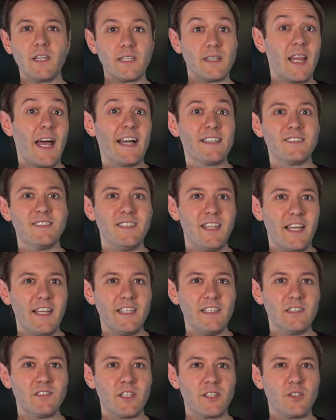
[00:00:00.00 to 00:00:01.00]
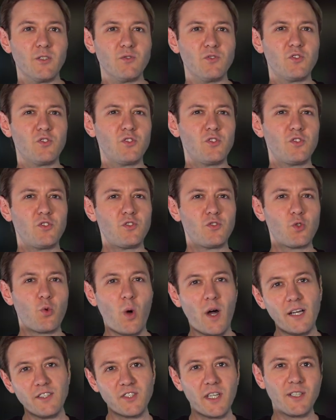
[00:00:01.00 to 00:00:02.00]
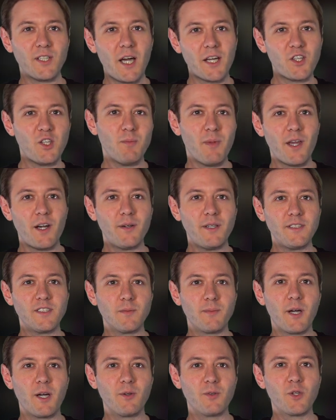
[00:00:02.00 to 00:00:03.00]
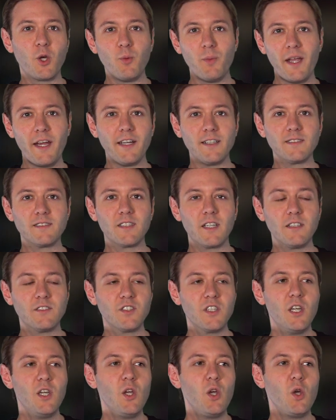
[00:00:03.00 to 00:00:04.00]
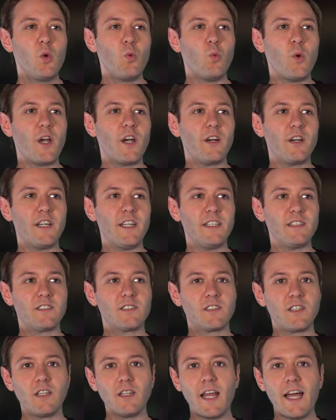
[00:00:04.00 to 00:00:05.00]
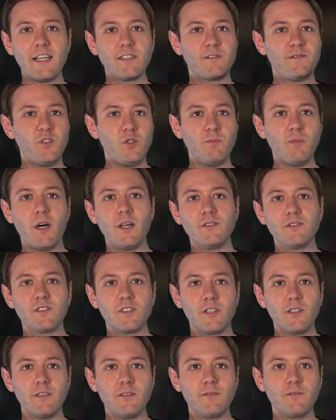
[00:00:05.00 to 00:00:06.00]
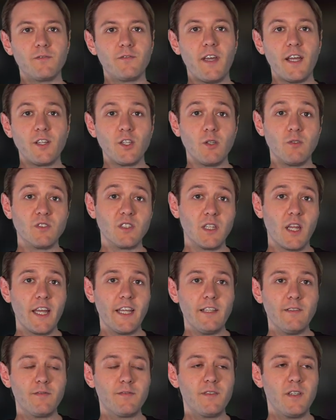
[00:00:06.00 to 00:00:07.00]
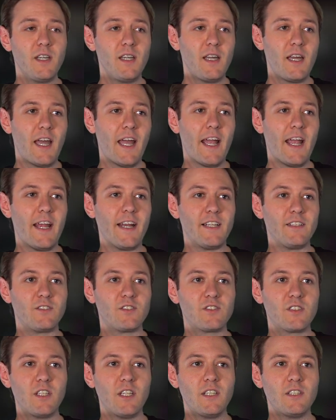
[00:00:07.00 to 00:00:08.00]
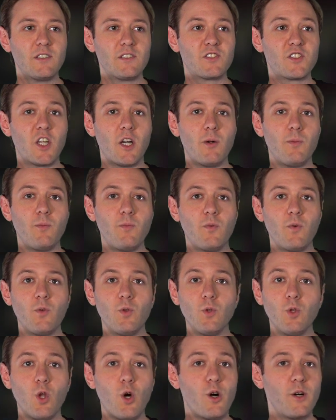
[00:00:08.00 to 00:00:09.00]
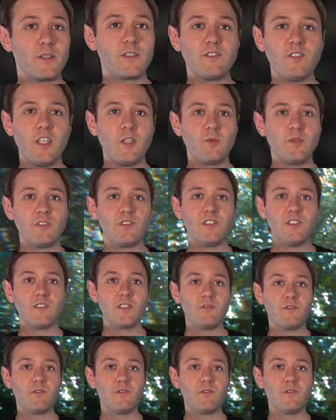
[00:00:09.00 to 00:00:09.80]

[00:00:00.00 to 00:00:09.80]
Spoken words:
Last Days, like those quasi-documentaries about Cobain and such, where it's the last few months of Van Gogh's life, and it's some long sequences